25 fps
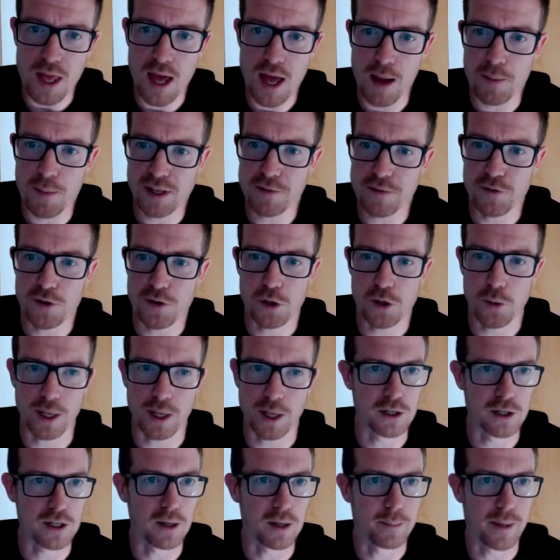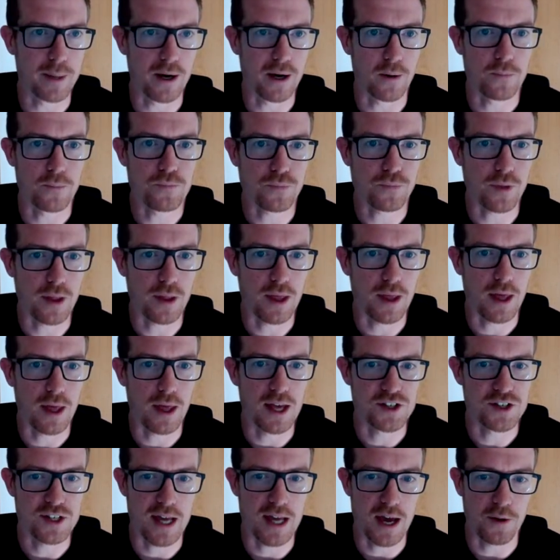I'll give you a quick look
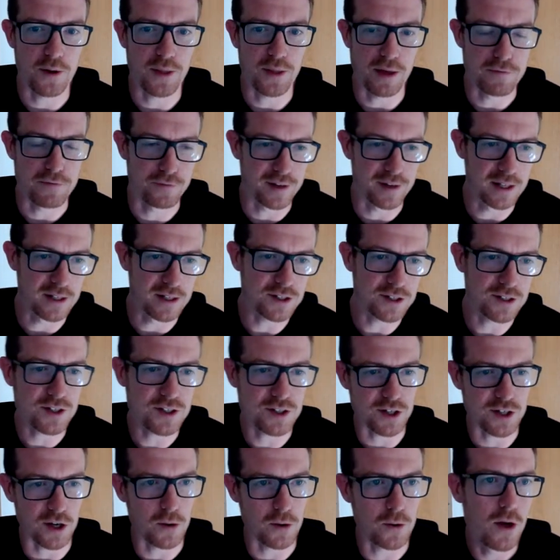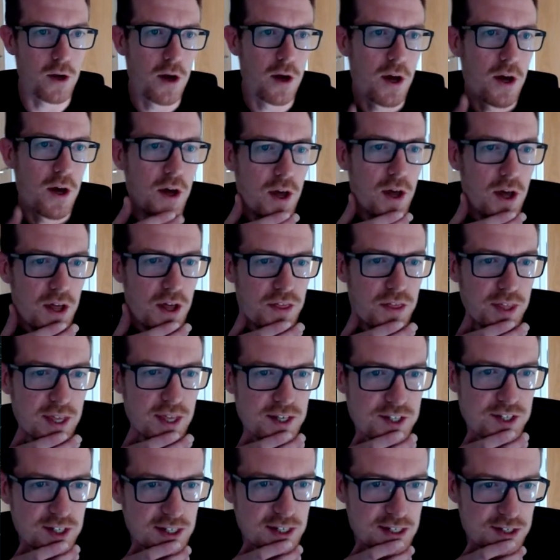as to how that feels. So
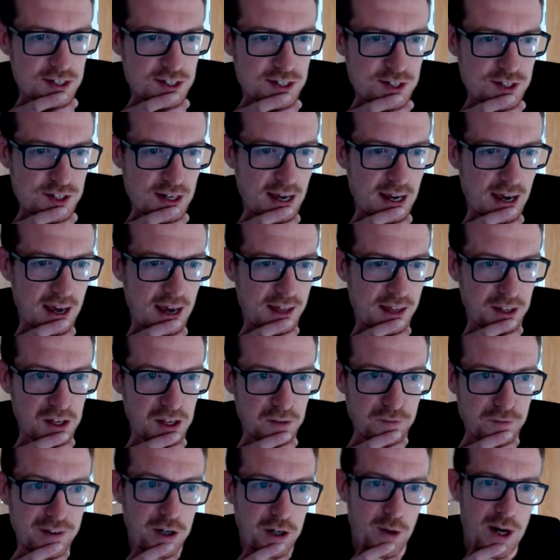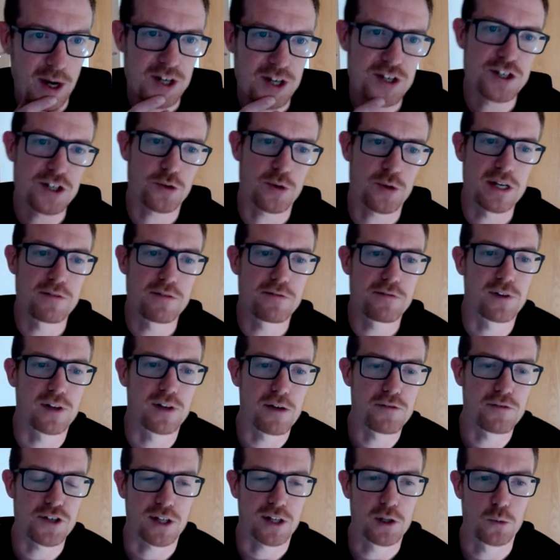this is the configuration screen for
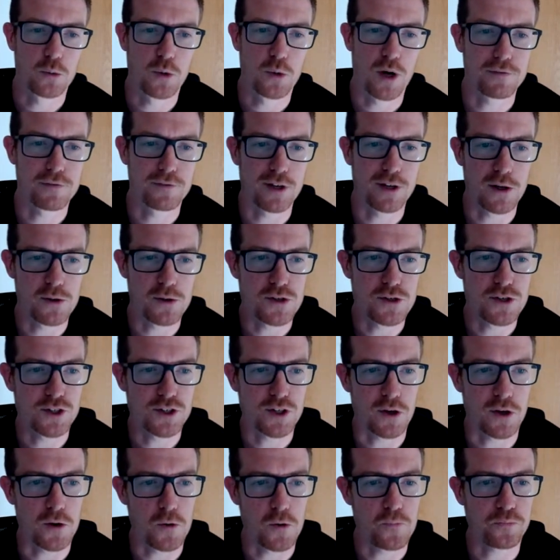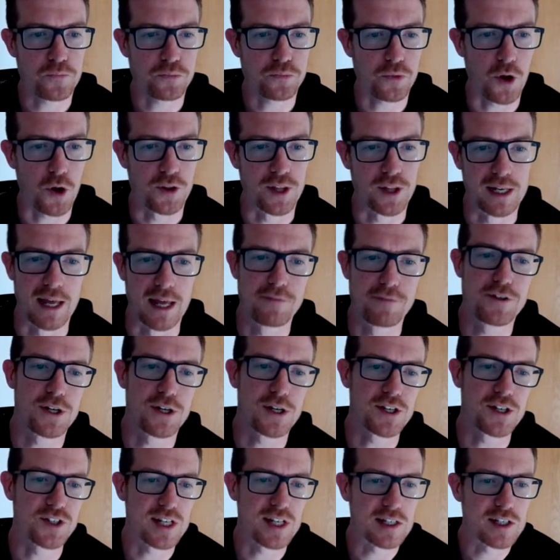Lifecycle Workflows. So on the left,
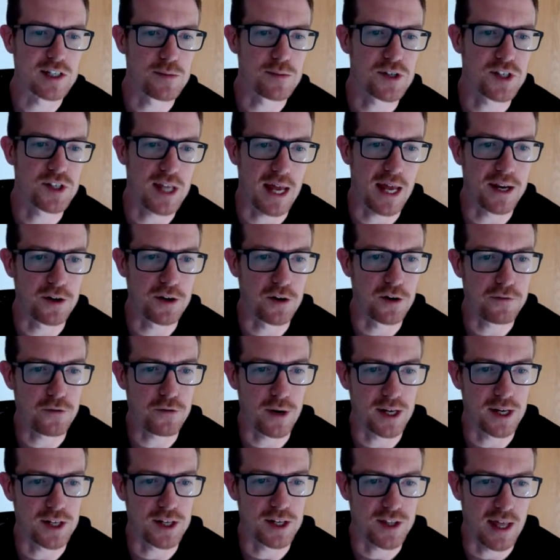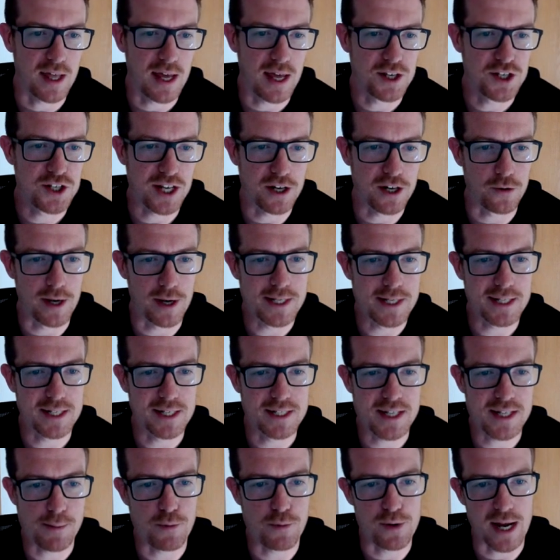you can see some standard offerings there,
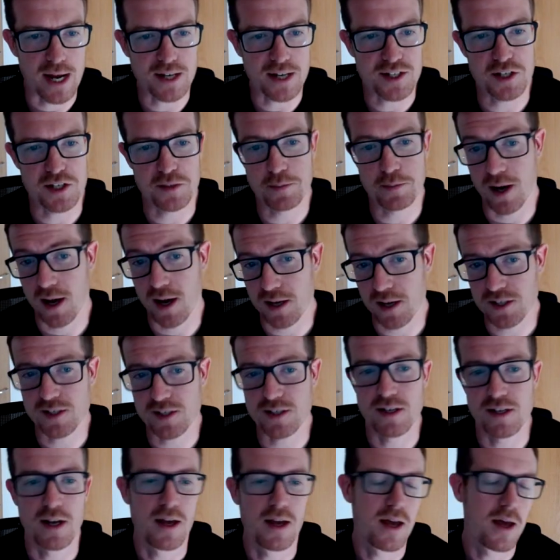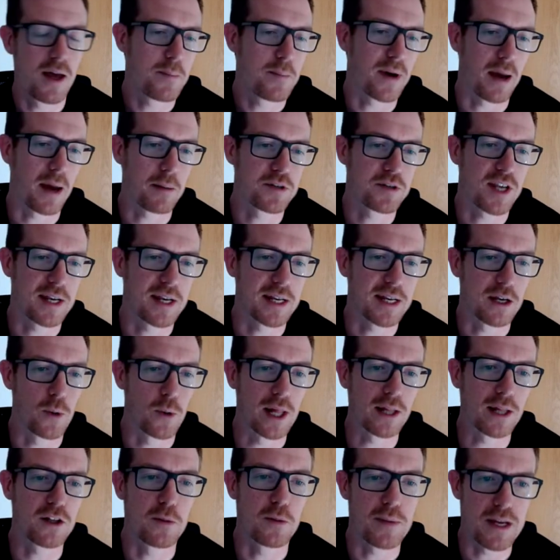generating a temporary access pass, perhaps sending a
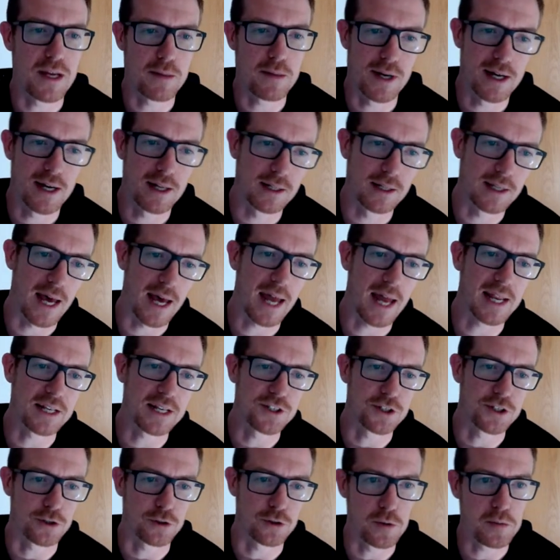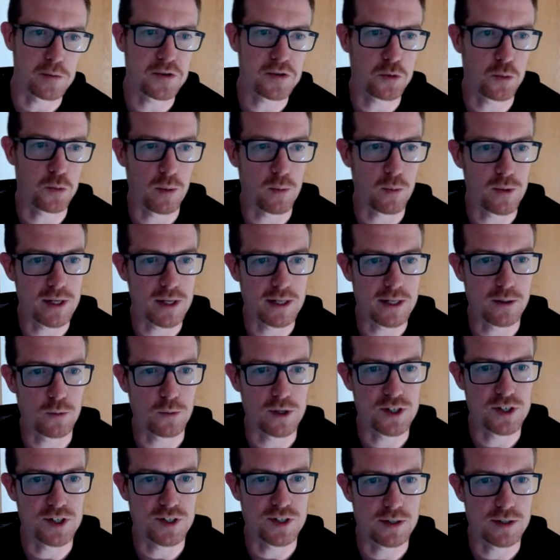welcome email, adding to groups when we
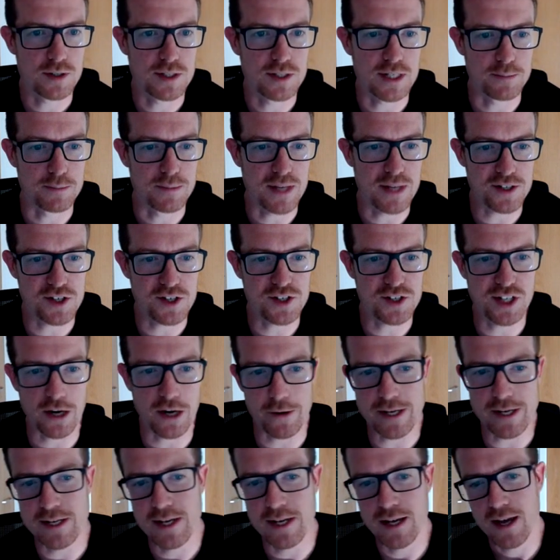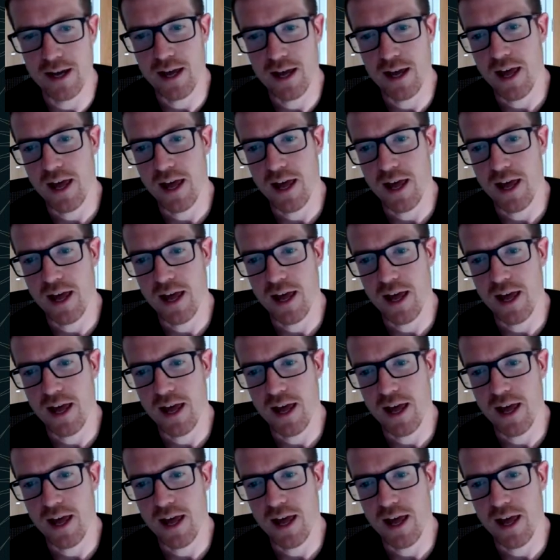deem necessary.